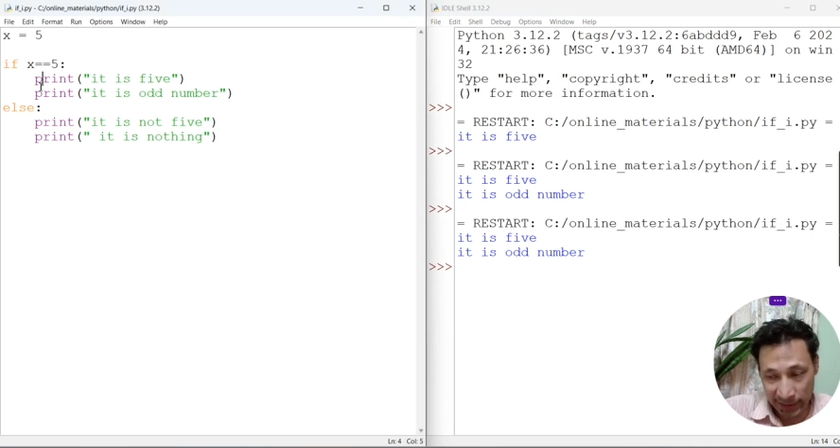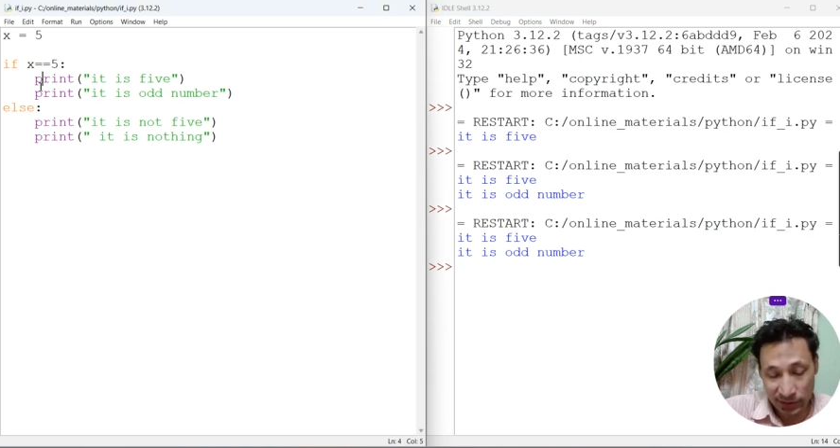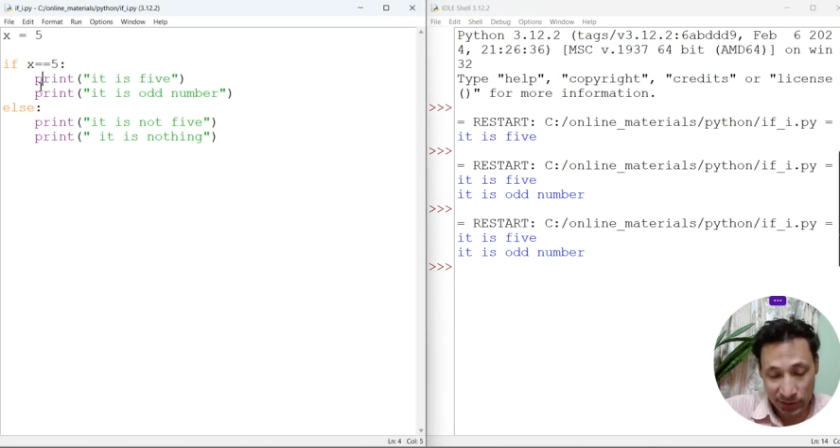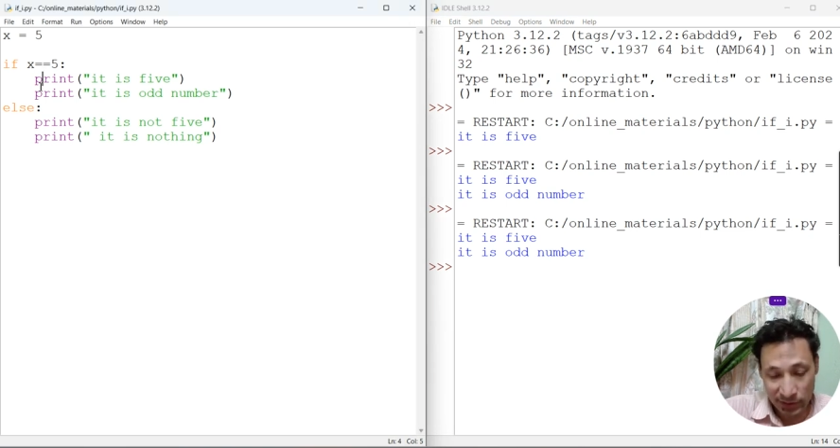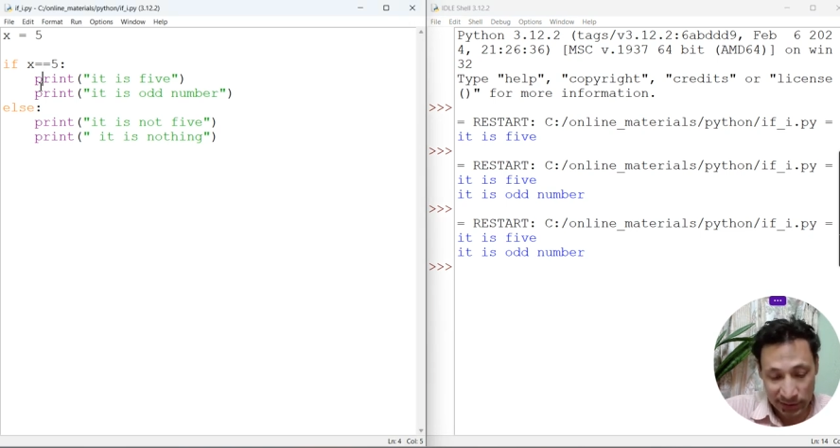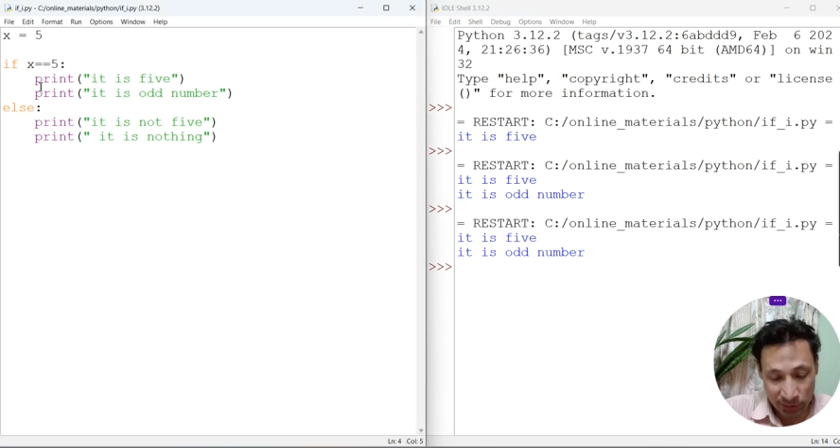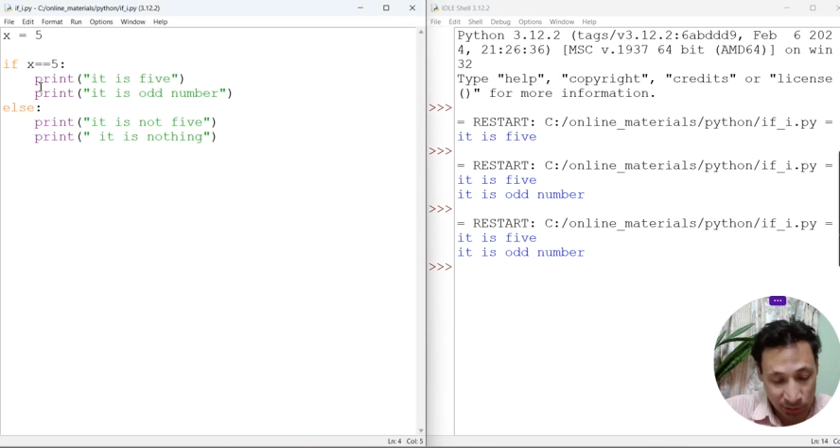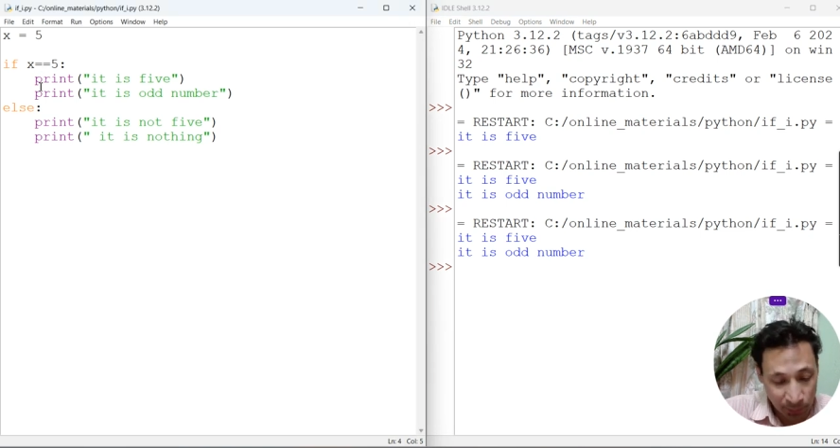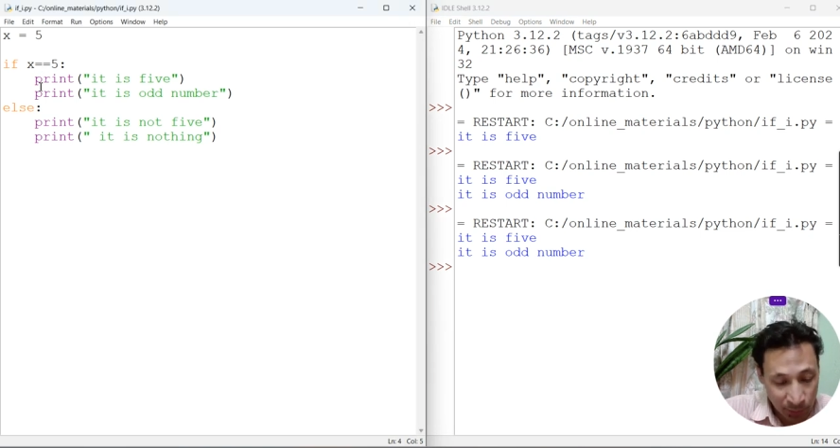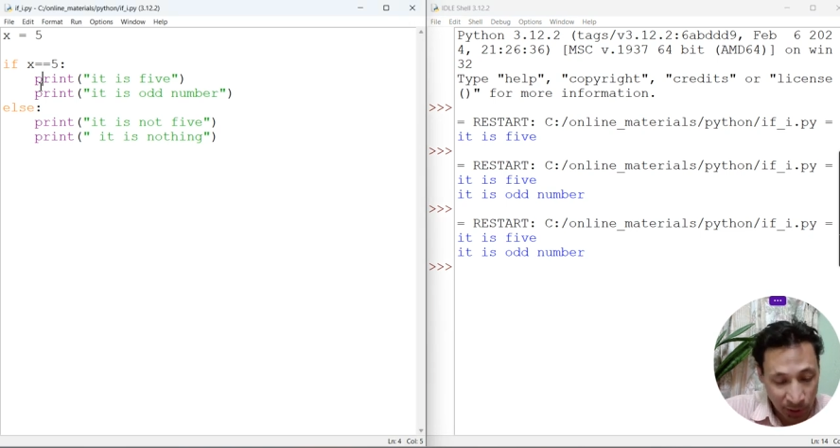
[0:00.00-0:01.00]
then
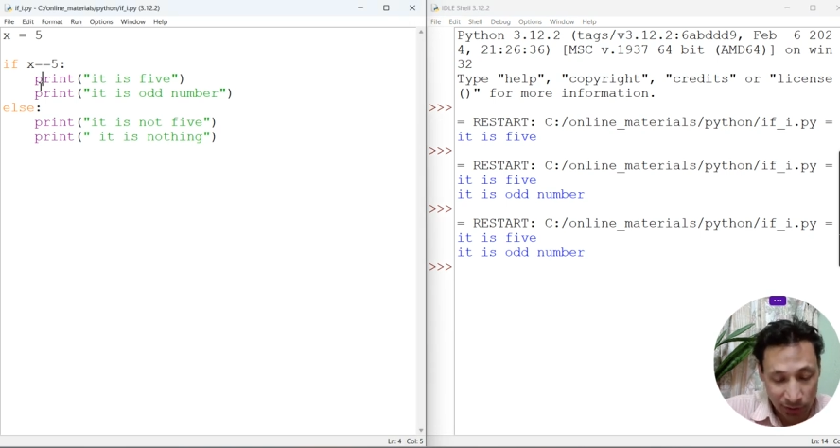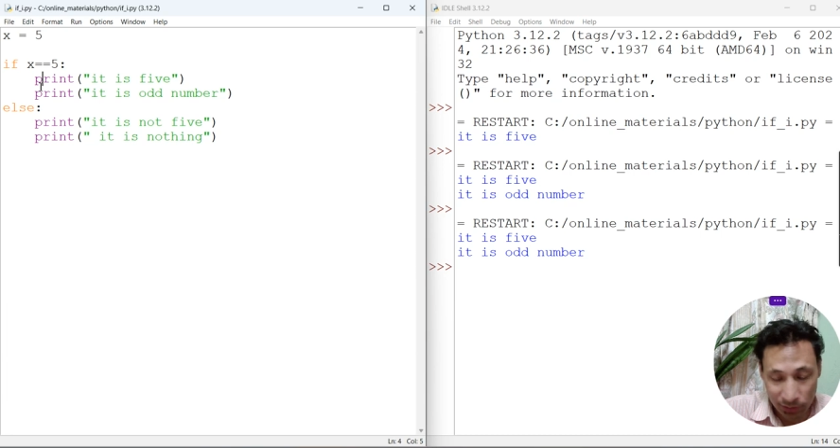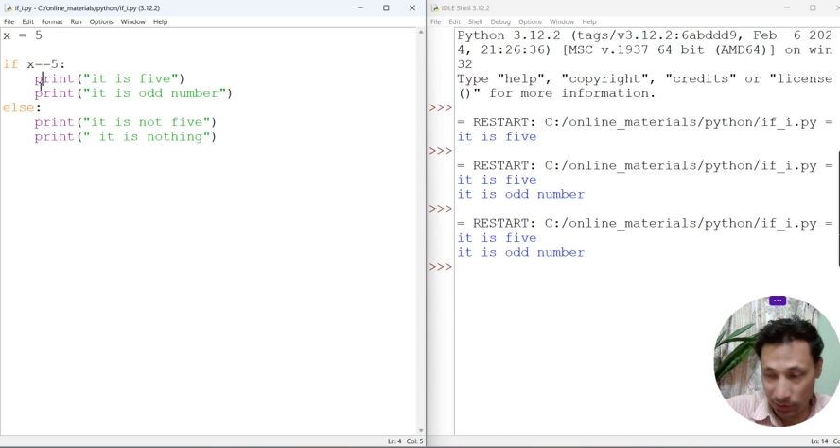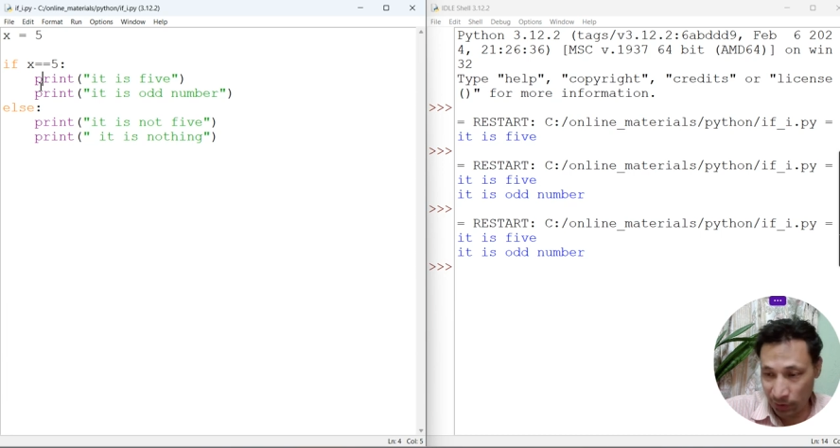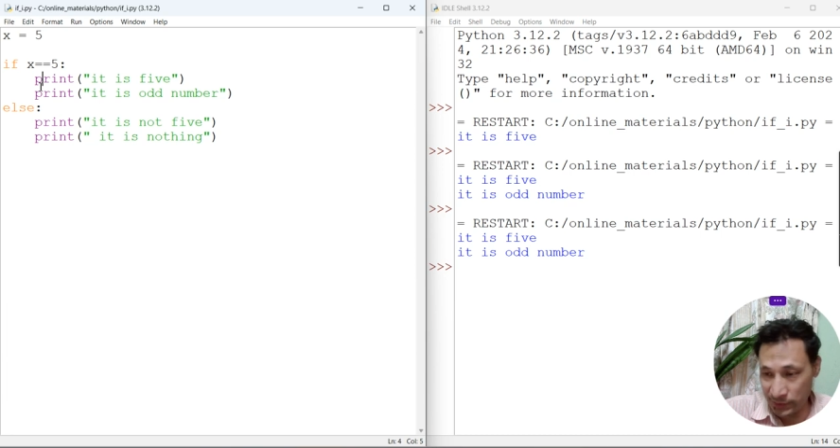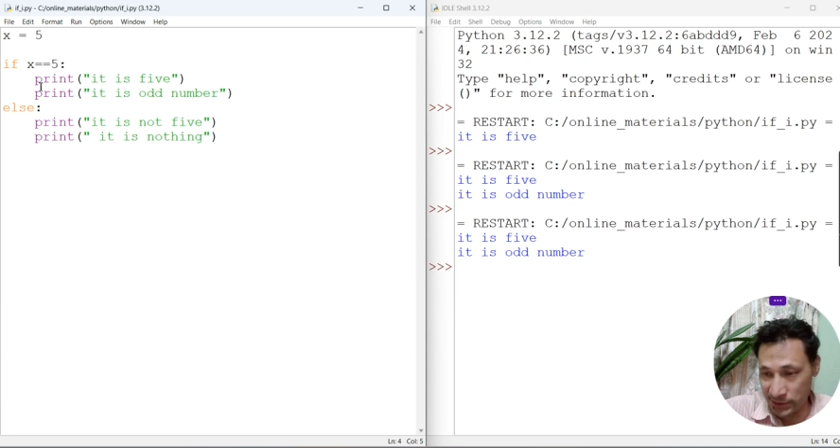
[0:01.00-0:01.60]
the block